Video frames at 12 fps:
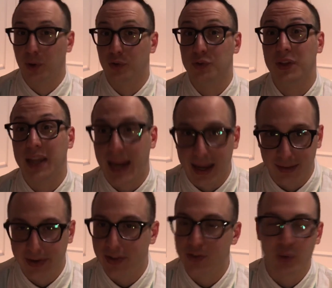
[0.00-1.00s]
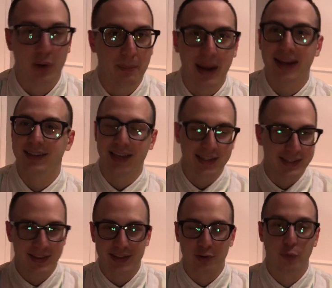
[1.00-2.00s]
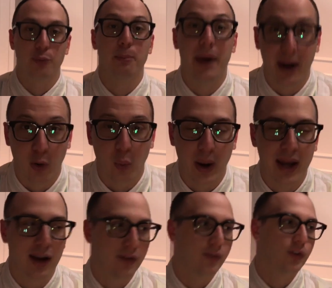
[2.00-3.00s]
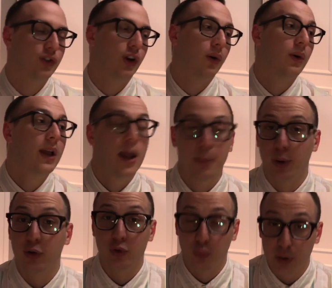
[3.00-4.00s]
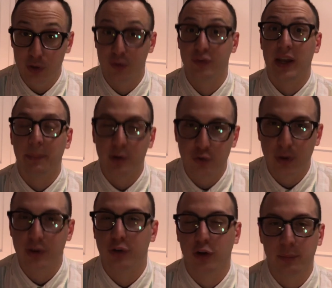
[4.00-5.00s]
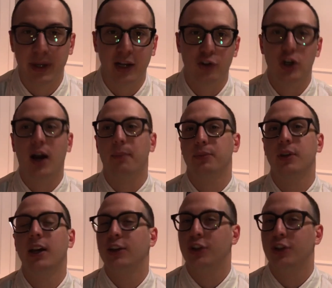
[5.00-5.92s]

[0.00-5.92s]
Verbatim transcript: but also the aliens, so it makes sense in this sort of meta way of the show, but also really sort of demonstrates her comedic chops.